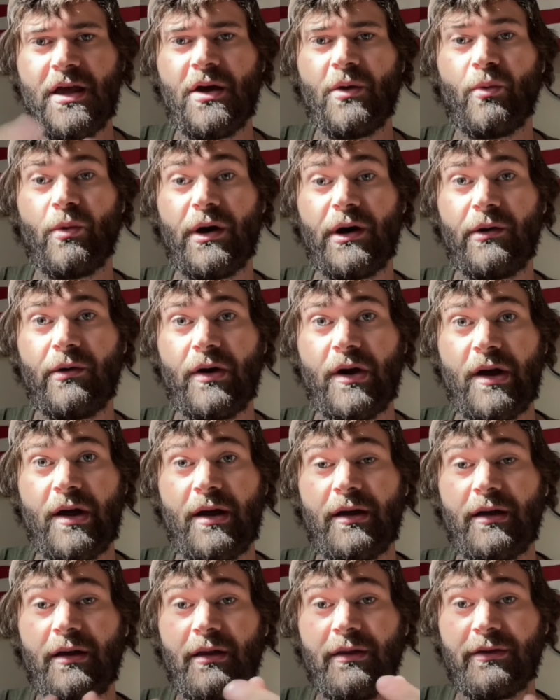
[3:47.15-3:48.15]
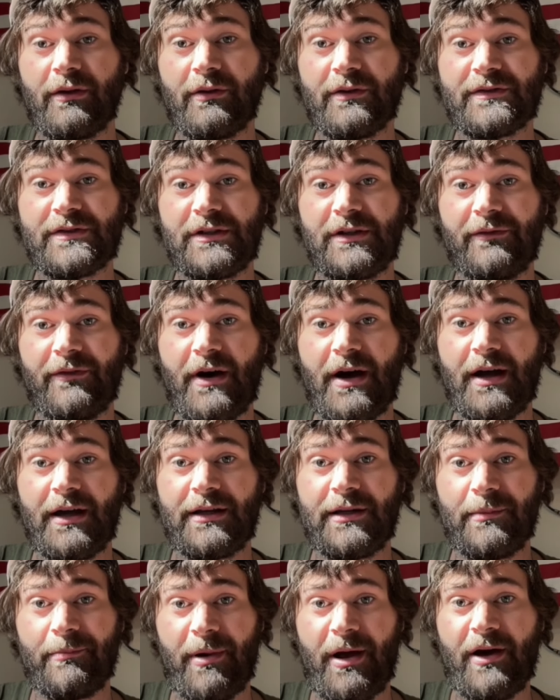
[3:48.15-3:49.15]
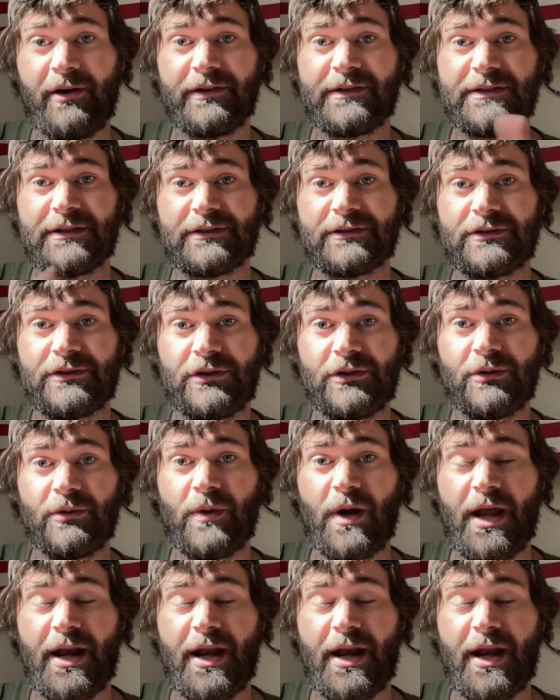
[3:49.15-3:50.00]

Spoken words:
Well, there is a divide in politics too,